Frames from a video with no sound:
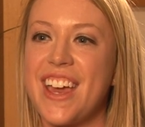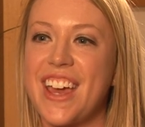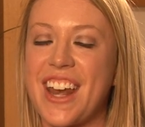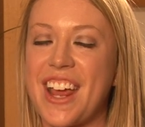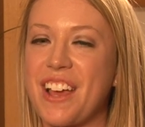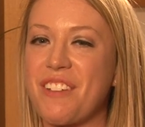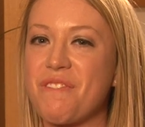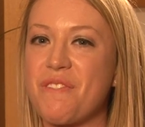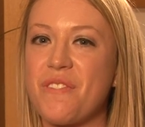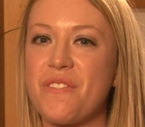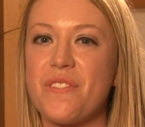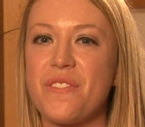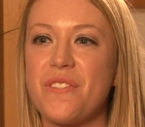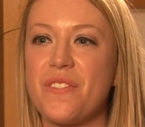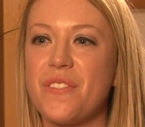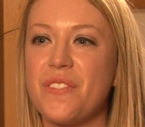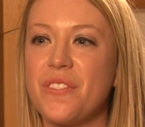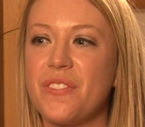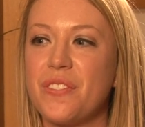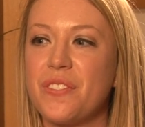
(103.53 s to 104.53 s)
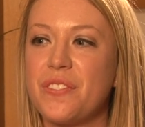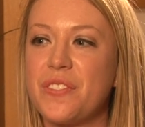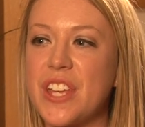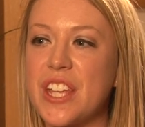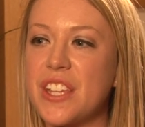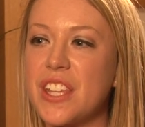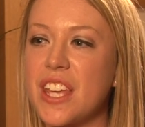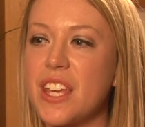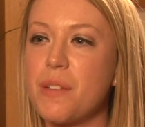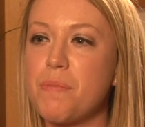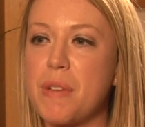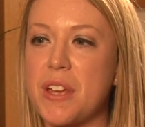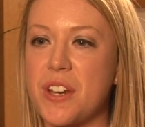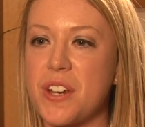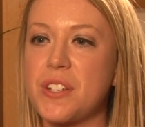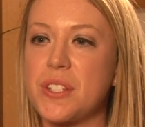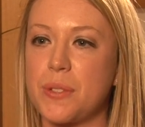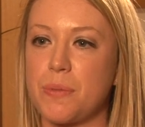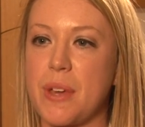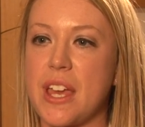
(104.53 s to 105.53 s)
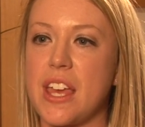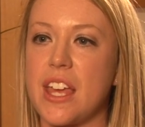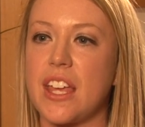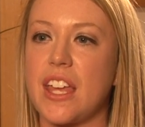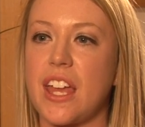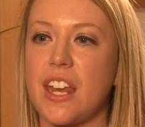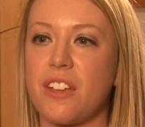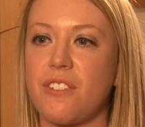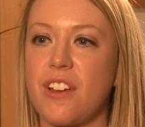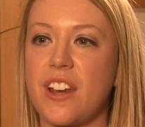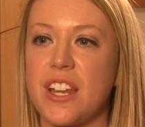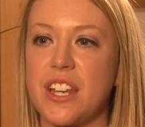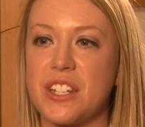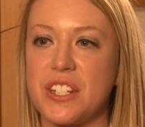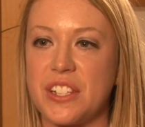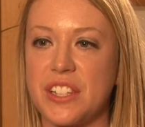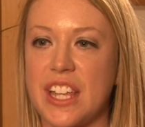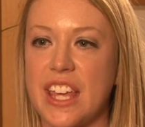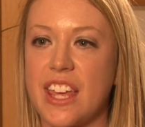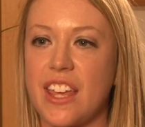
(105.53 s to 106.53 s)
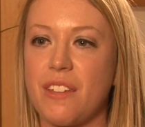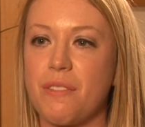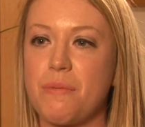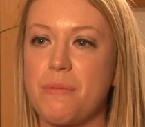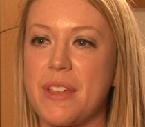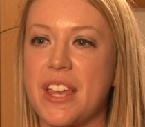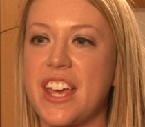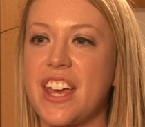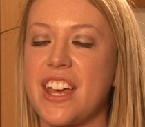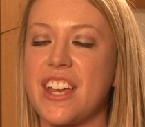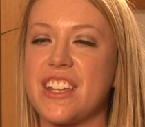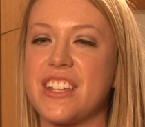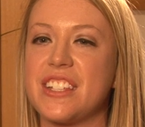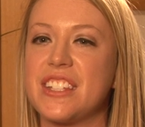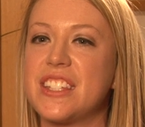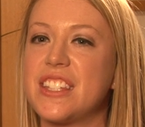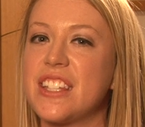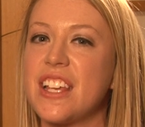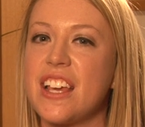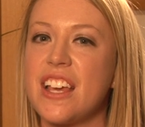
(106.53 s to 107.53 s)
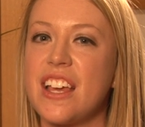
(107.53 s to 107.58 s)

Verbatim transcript: And I'm feeling bittersweet getting ready to leave because